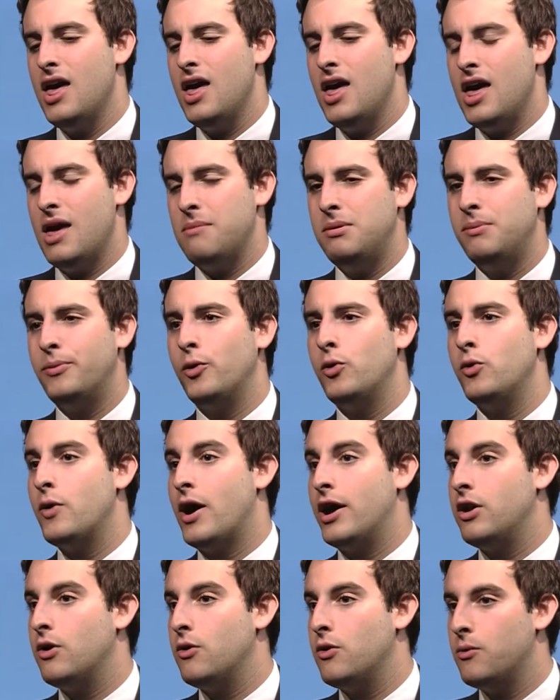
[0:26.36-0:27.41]
and people who I
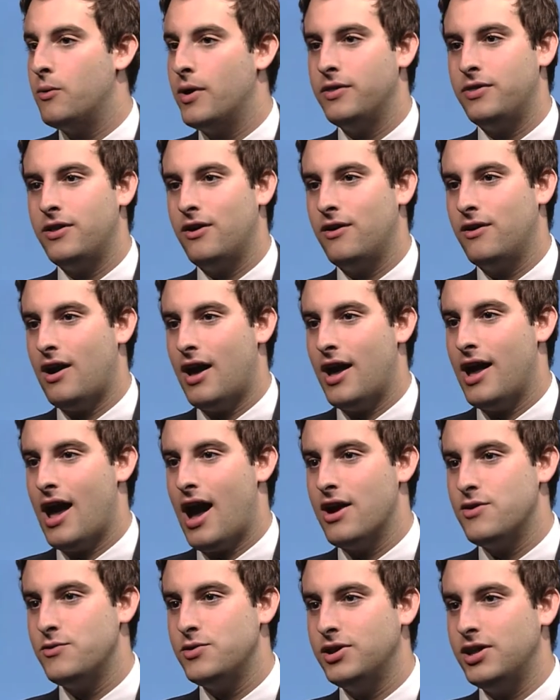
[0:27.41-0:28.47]
know who went there, I
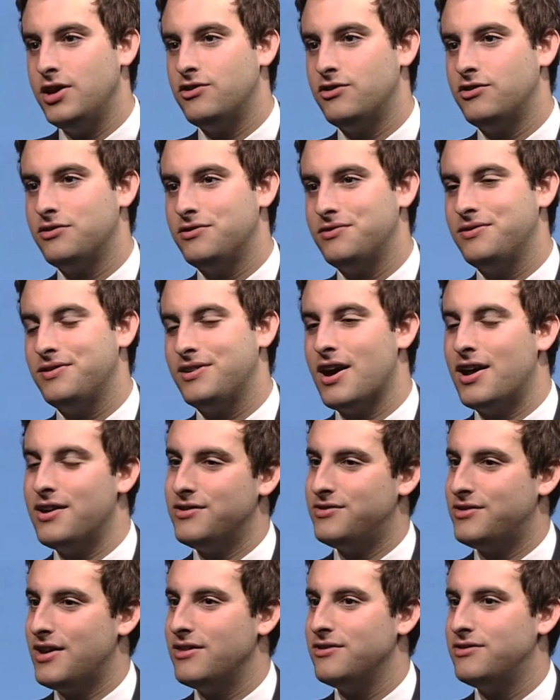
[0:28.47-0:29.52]
really just got a
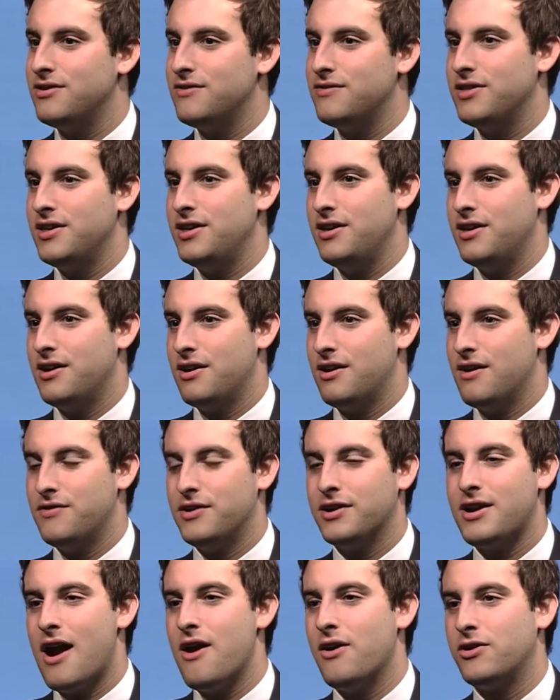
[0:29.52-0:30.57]
sense of the
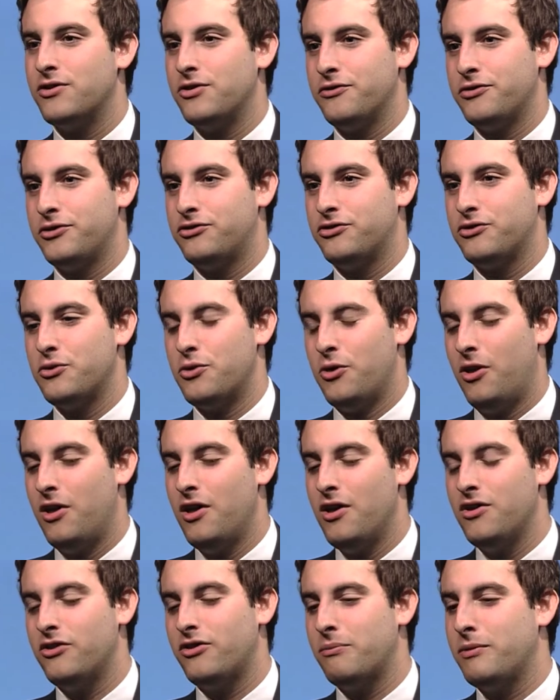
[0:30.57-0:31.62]
character of the school,
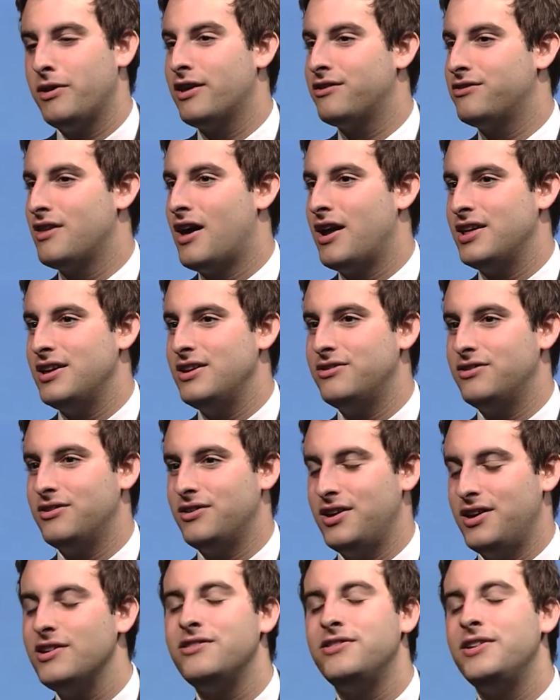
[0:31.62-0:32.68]
something that's not
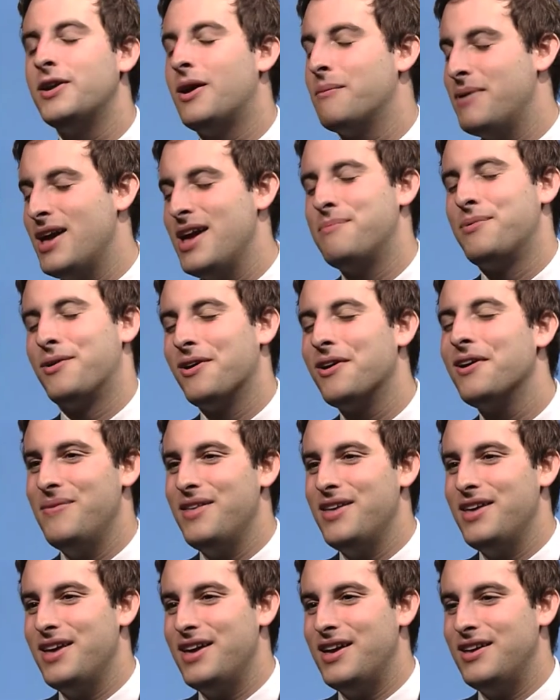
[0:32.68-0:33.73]
easily seen on paper.
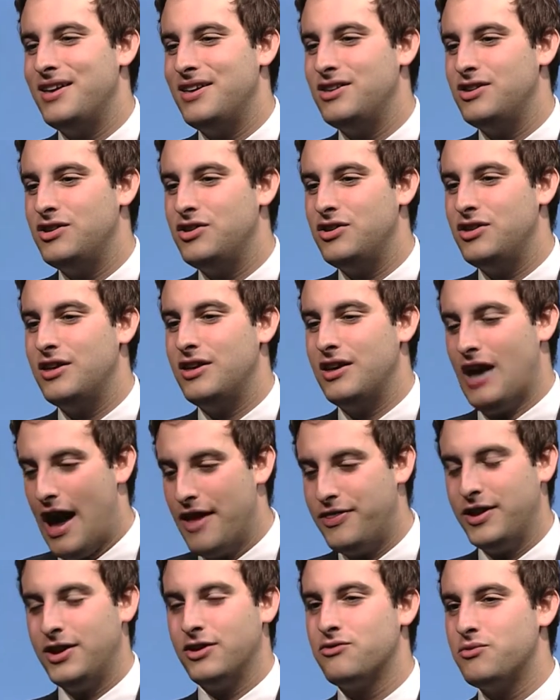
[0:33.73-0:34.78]
I
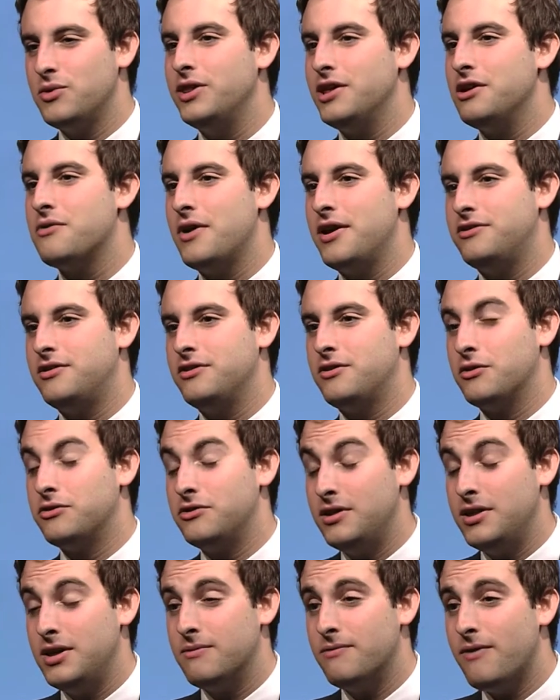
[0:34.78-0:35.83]
think it's really great to go see
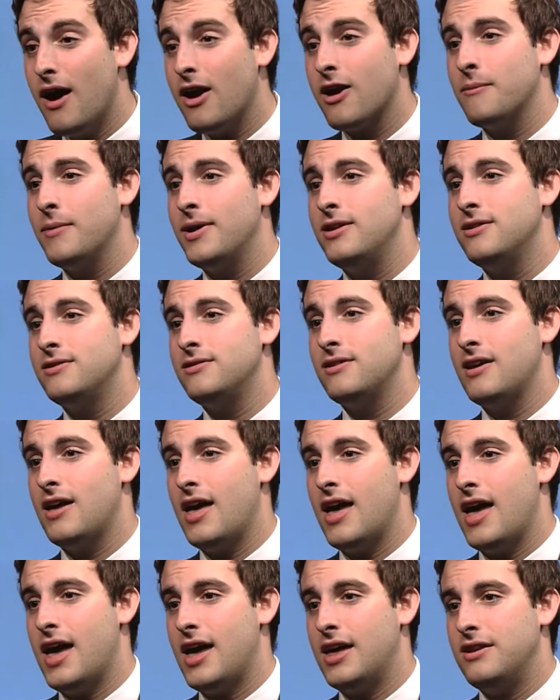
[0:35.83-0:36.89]
the environment
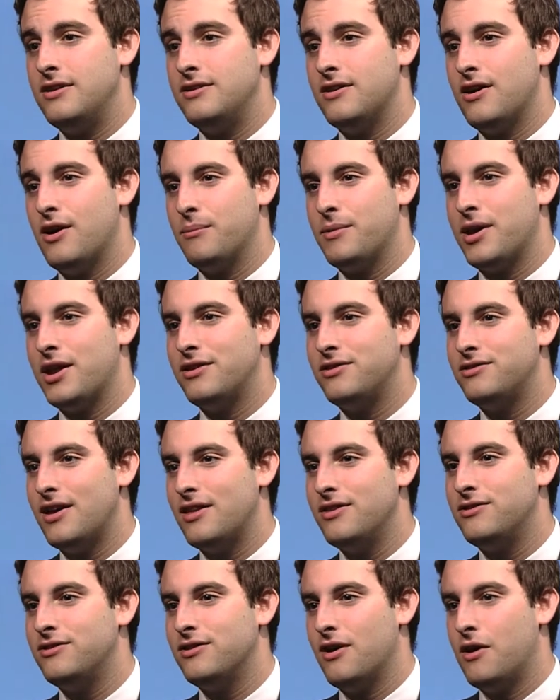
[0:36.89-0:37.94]
and get a
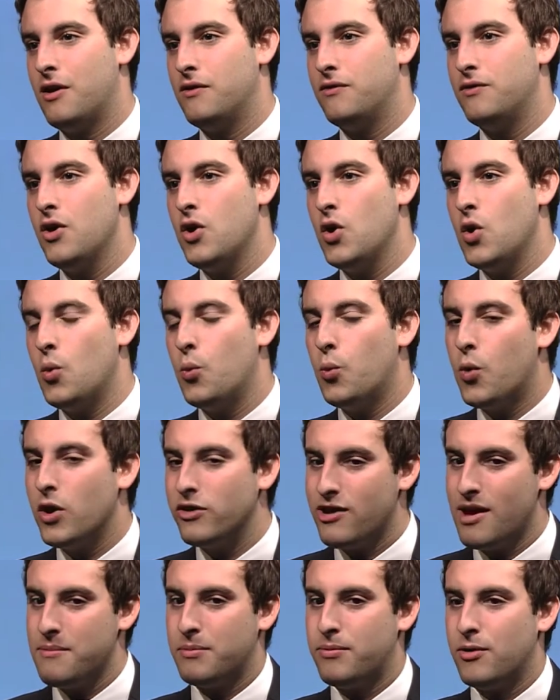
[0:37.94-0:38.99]
sense of what
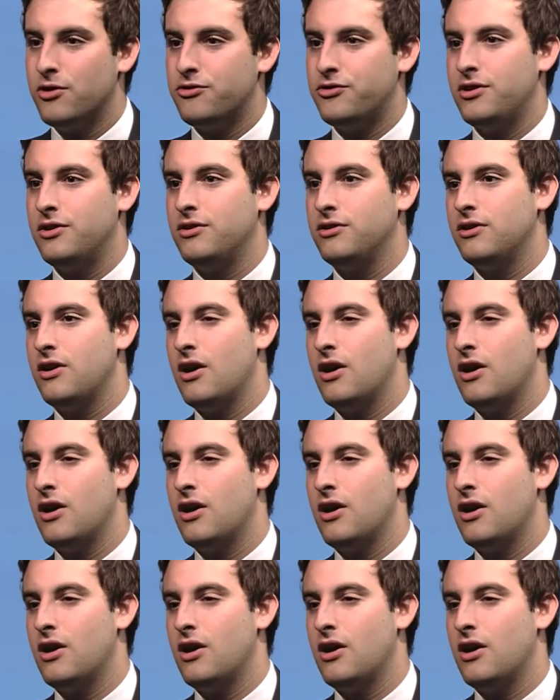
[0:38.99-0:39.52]
type of person